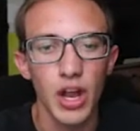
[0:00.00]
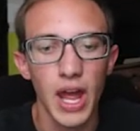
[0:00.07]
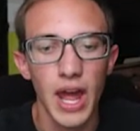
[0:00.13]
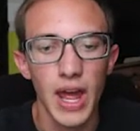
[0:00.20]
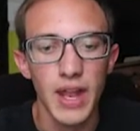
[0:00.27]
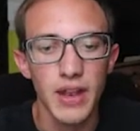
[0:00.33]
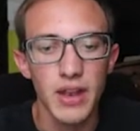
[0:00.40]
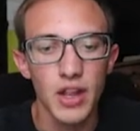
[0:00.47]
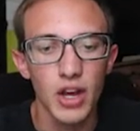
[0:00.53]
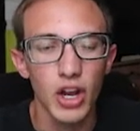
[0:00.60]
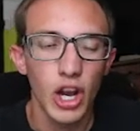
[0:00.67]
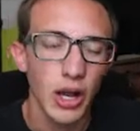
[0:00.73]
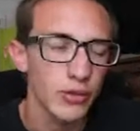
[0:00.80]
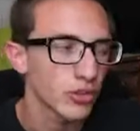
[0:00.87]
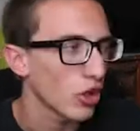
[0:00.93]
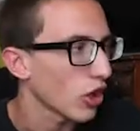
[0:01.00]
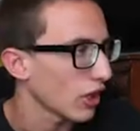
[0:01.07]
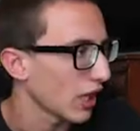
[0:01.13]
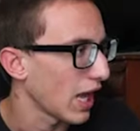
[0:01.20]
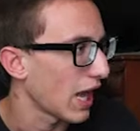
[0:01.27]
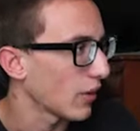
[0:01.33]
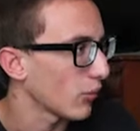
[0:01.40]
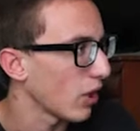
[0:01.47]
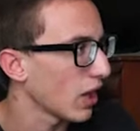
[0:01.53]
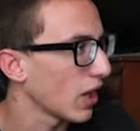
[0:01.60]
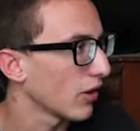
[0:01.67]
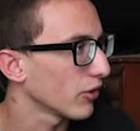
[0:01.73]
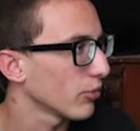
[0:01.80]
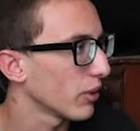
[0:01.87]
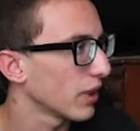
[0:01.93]
and I was talking to Adam
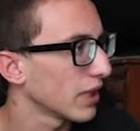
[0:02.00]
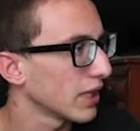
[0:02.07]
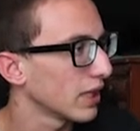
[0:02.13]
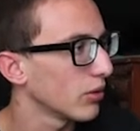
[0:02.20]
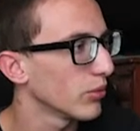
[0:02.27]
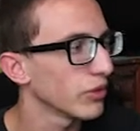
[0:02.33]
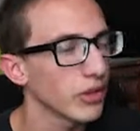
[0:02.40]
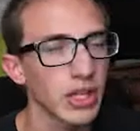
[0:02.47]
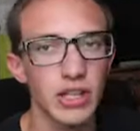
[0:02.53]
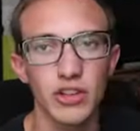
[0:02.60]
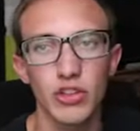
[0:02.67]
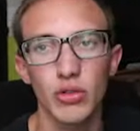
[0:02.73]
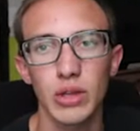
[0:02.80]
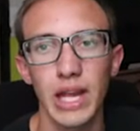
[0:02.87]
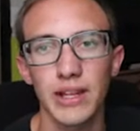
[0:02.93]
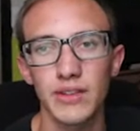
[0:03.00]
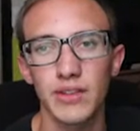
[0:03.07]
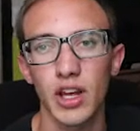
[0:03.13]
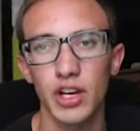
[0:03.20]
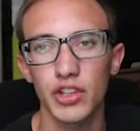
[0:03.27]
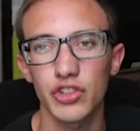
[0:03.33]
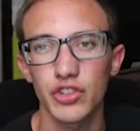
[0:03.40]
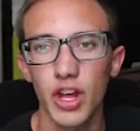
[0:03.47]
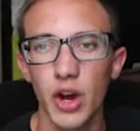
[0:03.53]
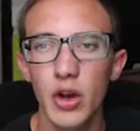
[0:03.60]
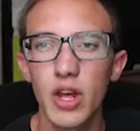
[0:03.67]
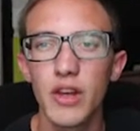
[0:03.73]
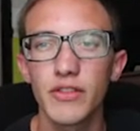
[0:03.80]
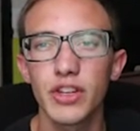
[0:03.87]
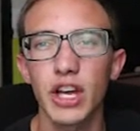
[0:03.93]
while I was playing, and he was like, dude, that sucks. So
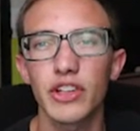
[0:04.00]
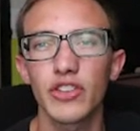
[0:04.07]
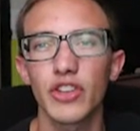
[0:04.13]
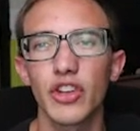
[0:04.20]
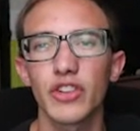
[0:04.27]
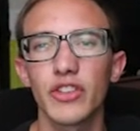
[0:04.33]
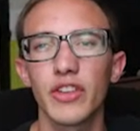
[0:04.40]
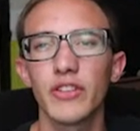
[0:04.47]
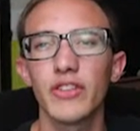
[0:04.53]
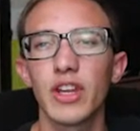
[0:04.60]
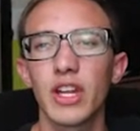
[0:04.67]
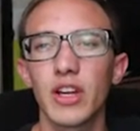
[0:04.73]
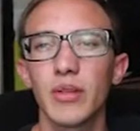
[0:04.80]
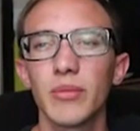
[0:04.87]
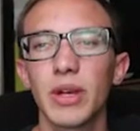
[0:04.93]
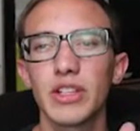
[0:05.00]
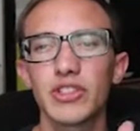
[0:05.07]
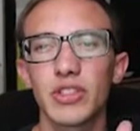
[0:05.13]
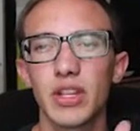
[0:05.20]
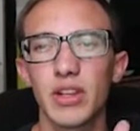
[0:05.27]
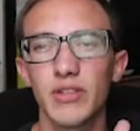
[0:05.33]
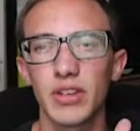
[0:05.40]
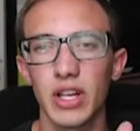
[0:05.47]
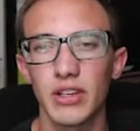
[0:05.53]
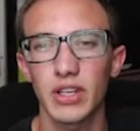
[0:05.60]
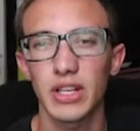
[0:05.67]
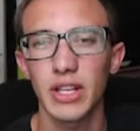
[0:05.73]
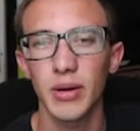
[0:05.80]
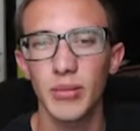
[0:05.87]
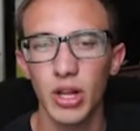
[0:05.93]
if you guys enjoyed this video, make sure you leave a like
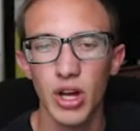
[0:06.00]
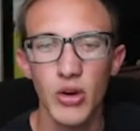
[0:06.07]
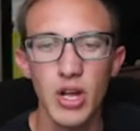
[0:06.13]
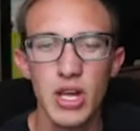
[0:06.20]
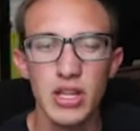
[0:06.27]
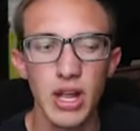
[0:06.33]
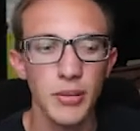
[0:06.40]
right down below.